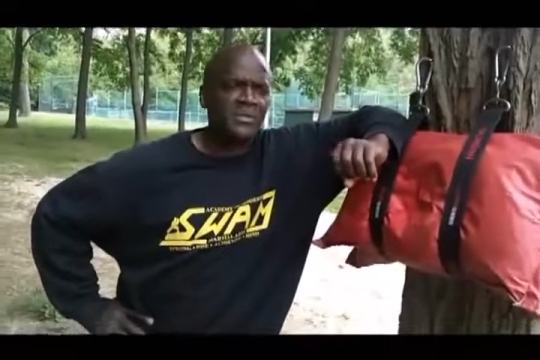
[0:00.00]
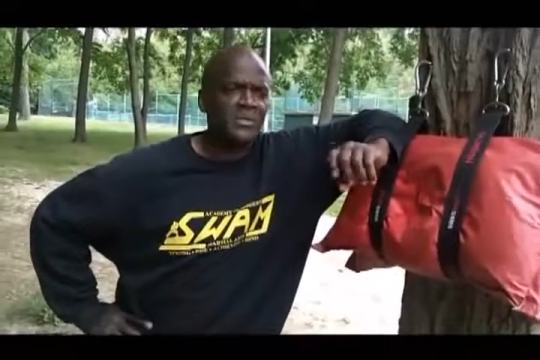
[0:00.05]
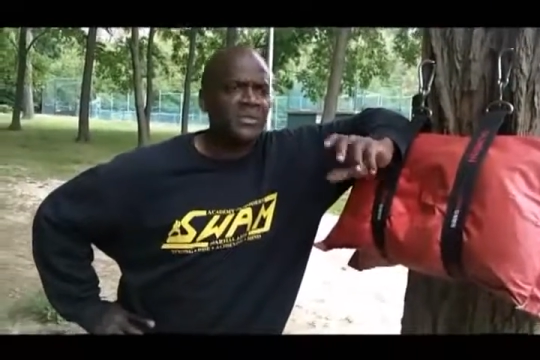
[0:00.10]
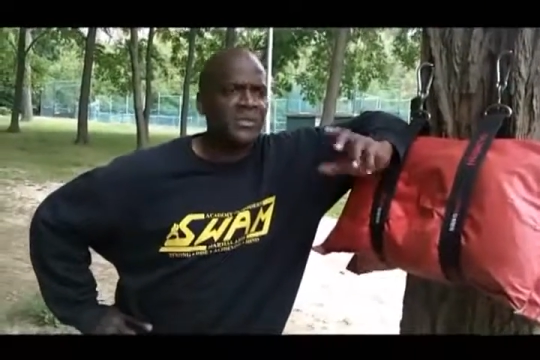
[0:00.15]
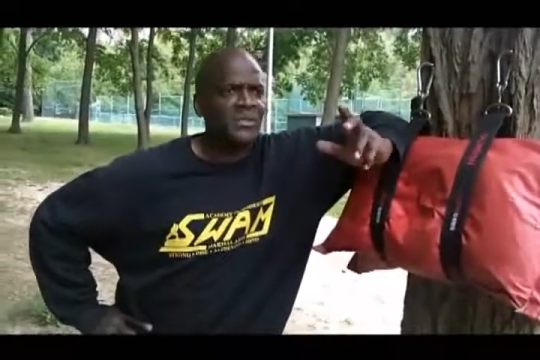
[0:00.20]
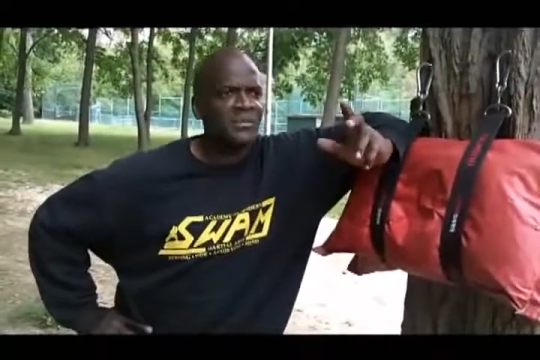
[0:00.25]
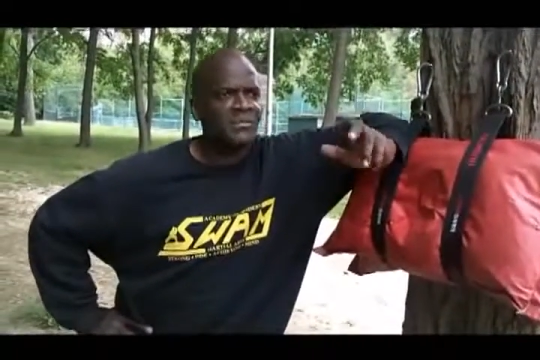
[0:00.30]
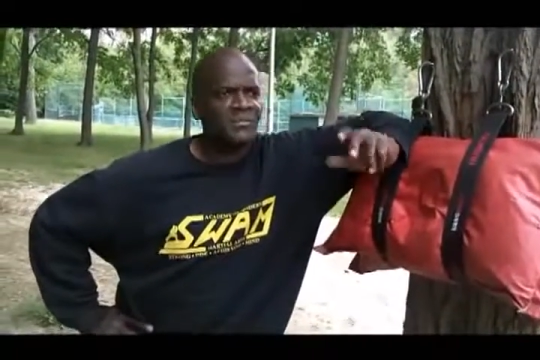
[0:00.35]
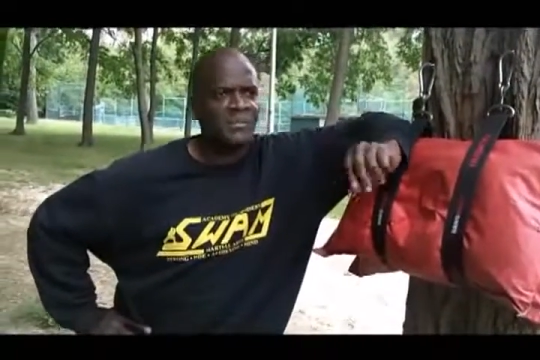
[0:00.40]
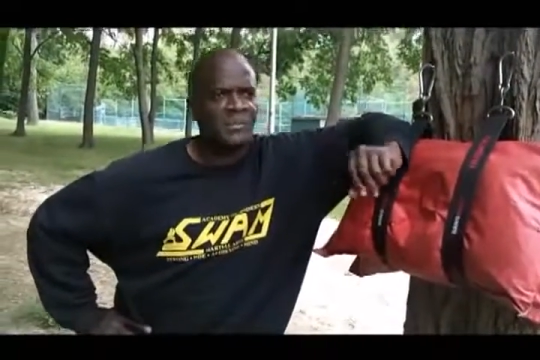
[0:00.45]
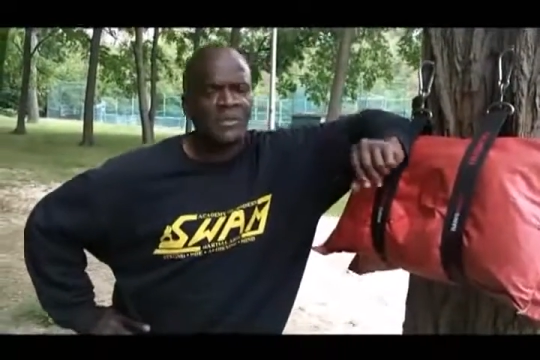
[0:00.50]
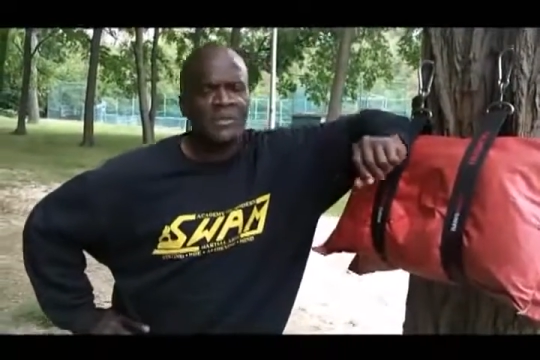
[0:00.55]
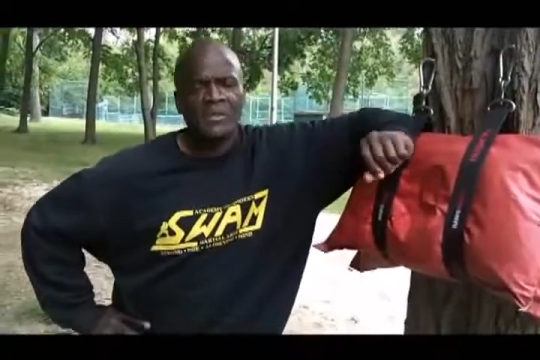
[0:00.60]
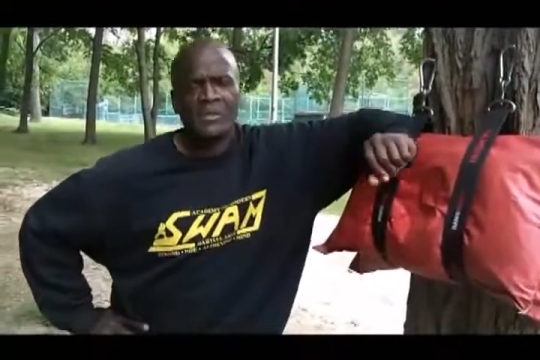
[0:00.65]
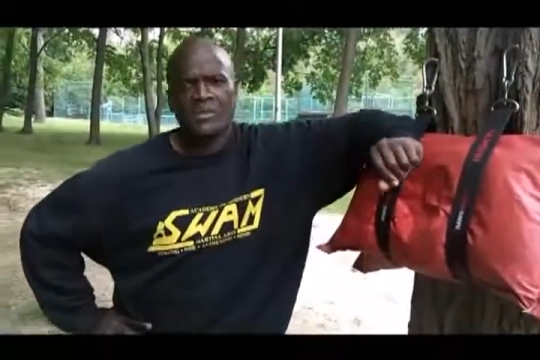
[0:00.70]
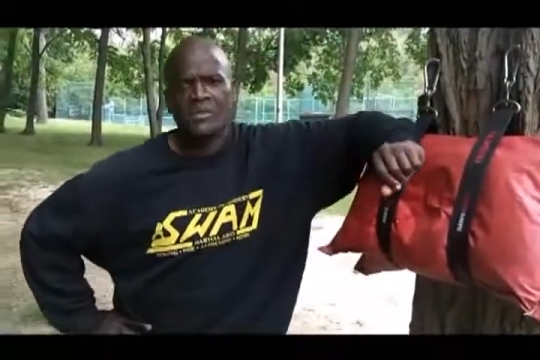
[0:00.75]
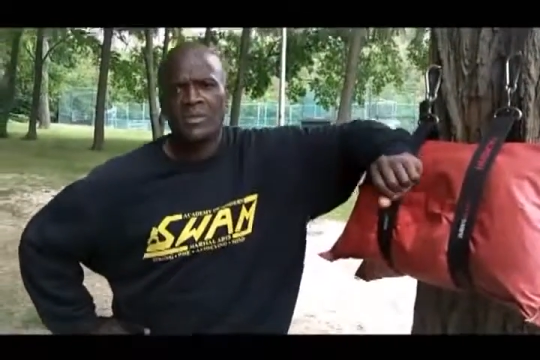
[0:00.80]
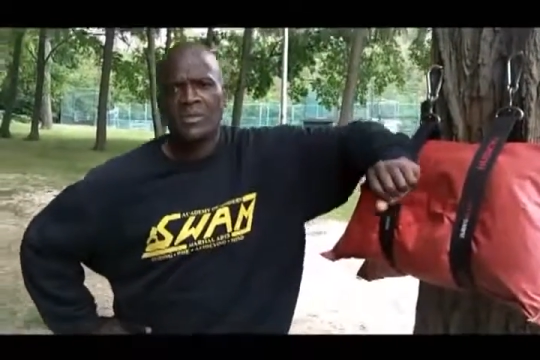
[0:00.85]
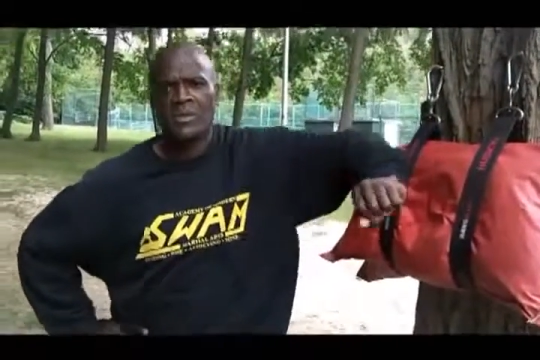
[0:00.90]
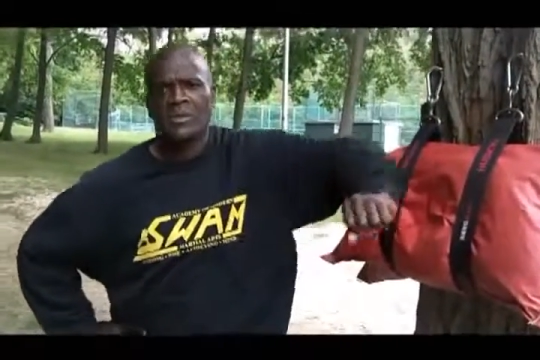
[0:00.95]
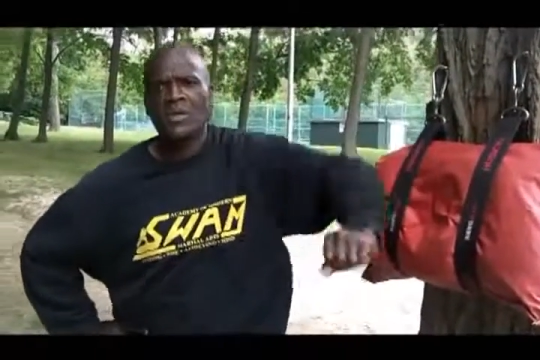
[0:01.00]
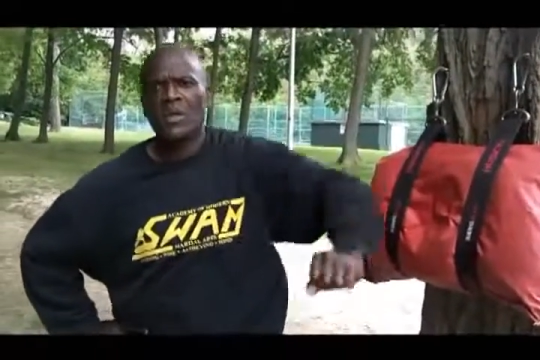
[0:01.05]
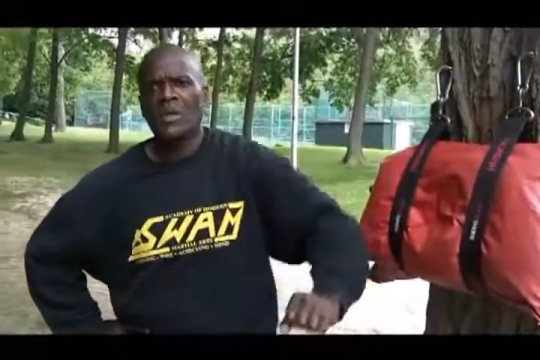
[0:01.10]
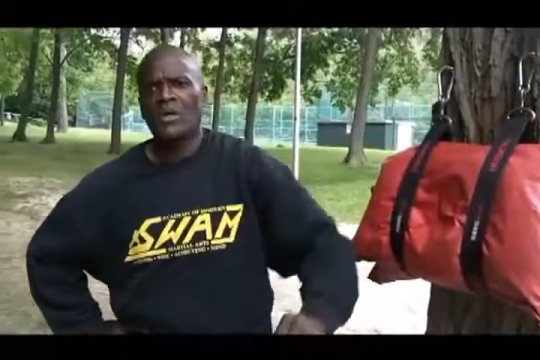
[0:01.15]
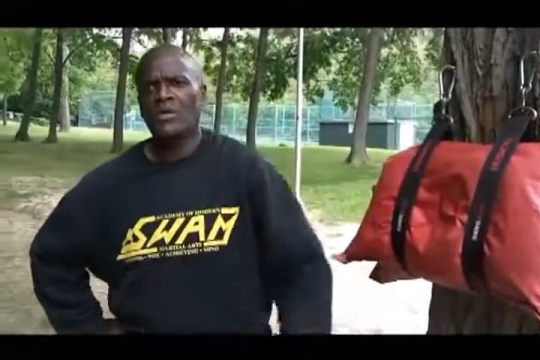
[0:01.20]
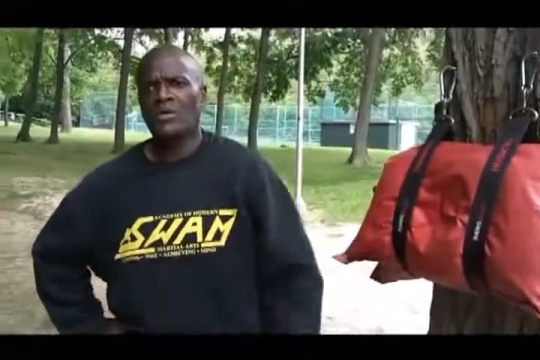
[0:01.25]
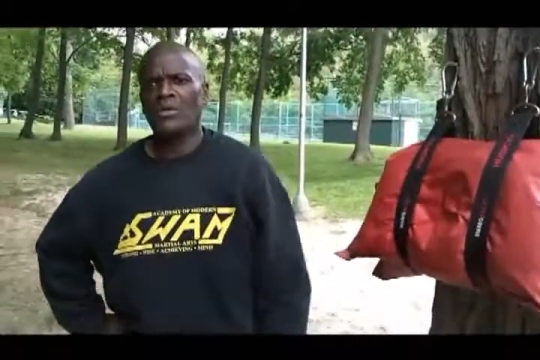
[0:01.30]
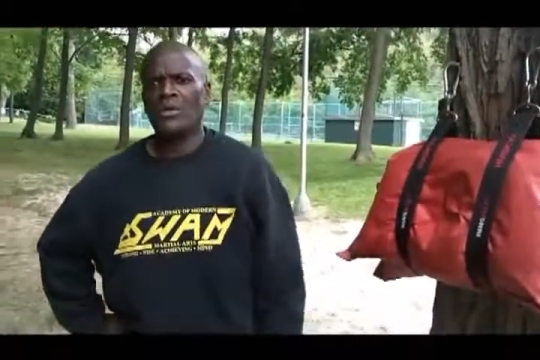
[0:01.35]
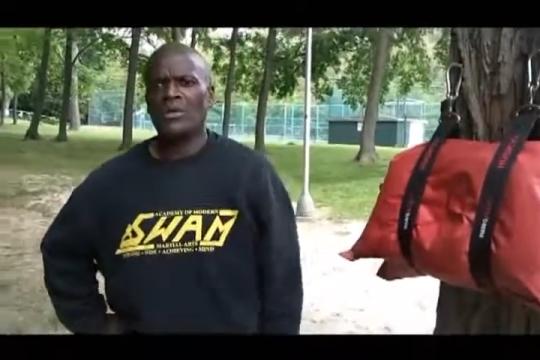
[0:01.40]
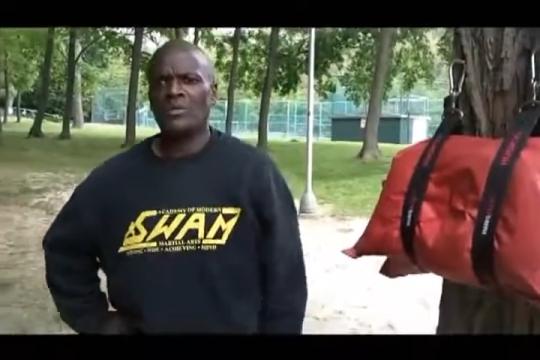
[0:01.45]
You see? So
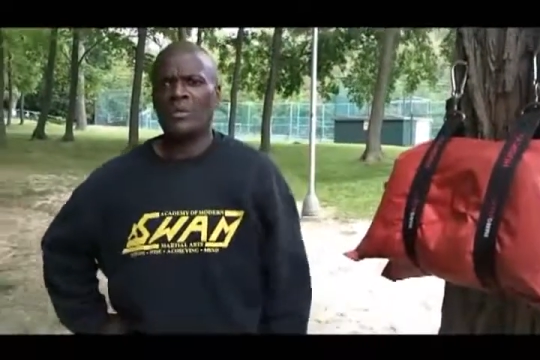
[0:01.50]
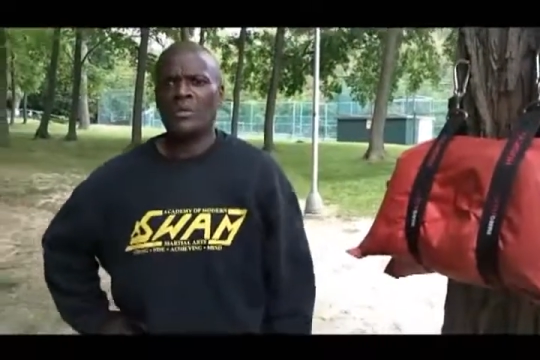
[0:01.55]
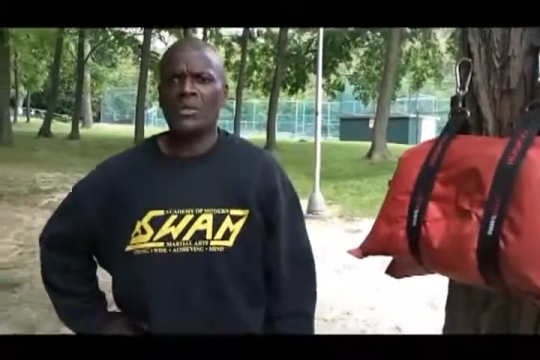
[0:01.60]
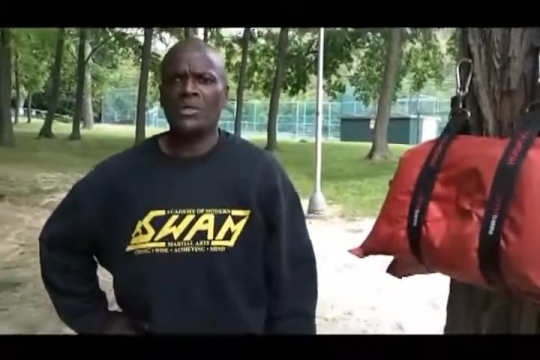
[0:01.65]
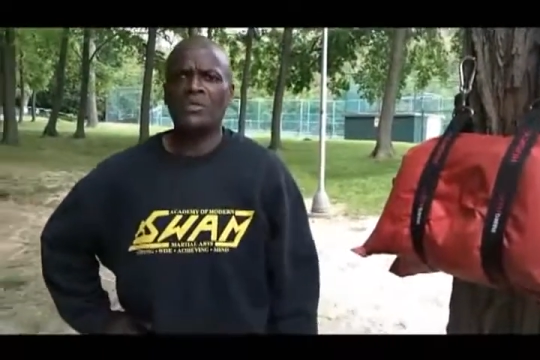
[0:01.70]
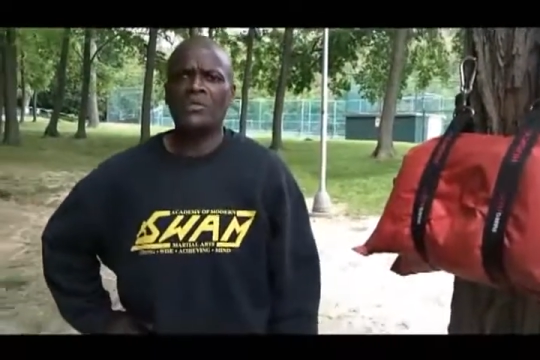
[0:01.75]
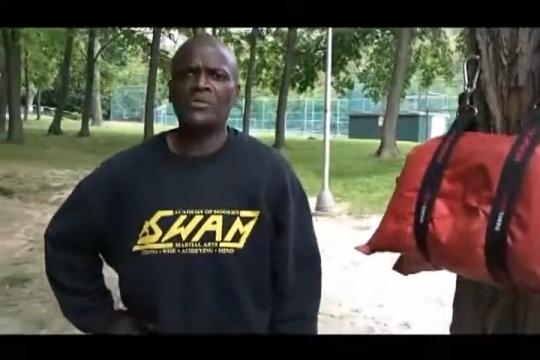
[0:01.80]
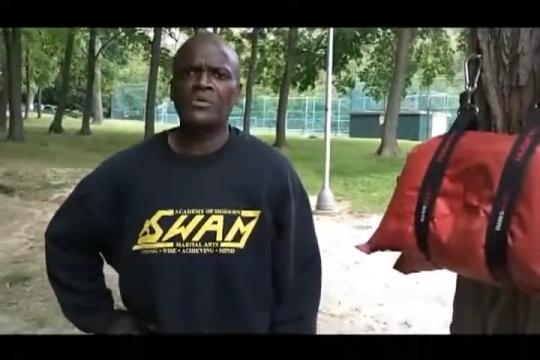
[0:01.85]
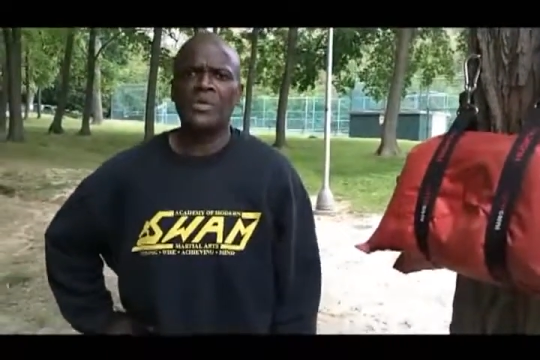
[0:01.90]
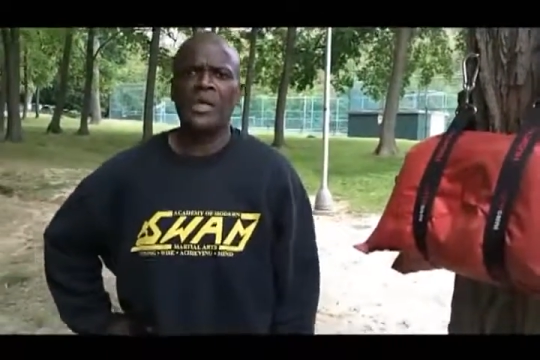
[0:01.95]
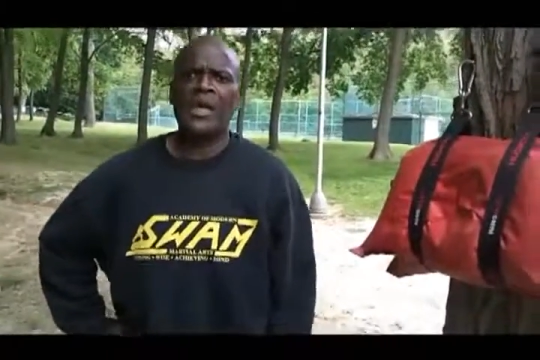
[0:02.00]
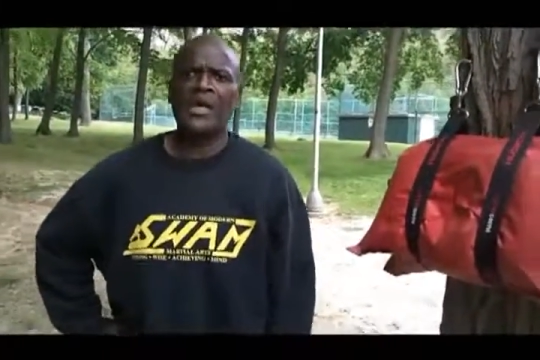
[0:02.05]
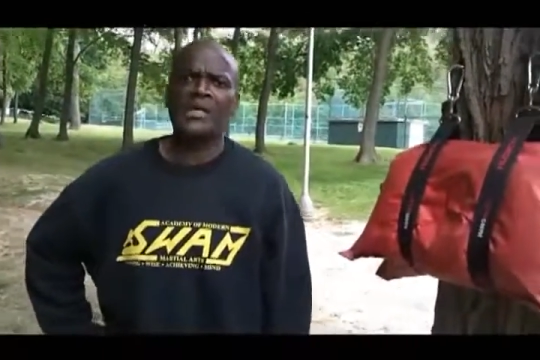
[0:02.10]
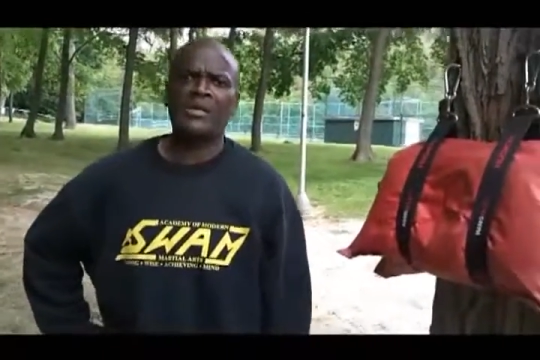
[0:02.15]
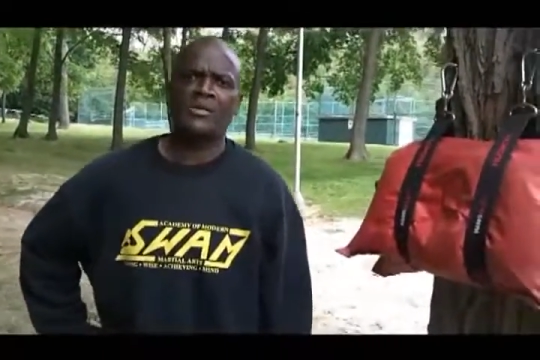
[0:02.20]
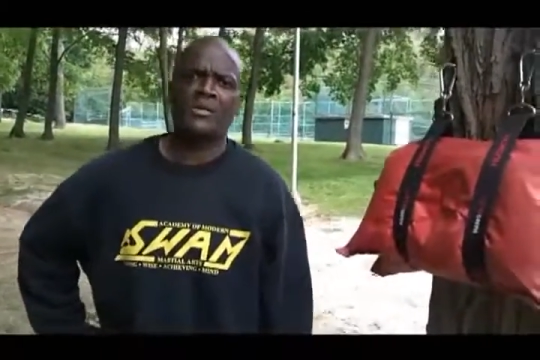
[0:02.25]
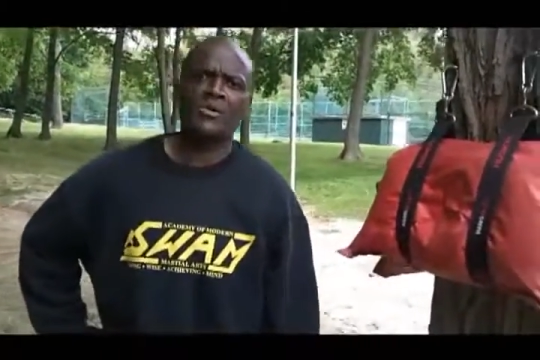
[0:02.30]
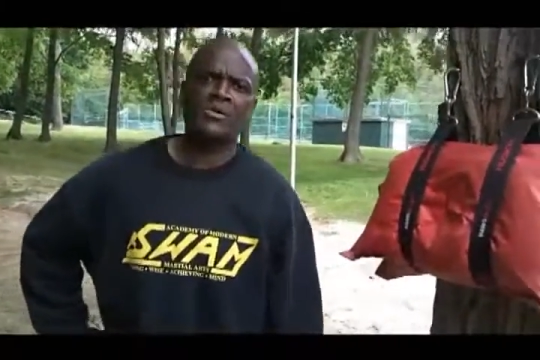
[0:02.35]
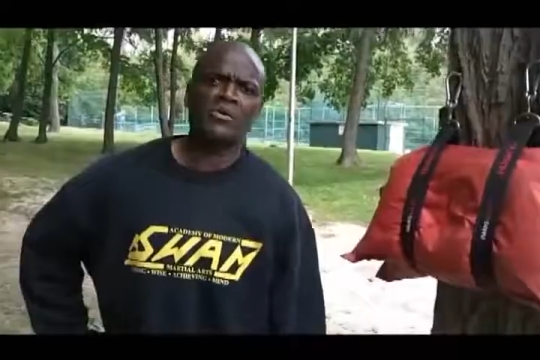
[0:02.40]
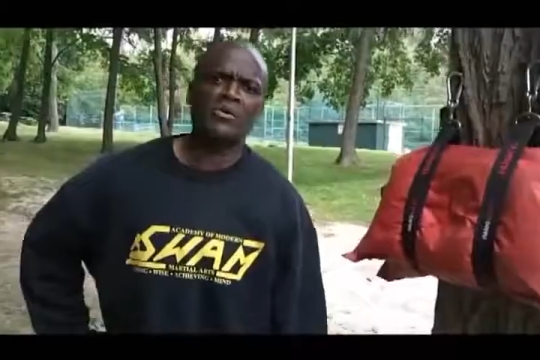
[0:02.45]
you don't want to do that.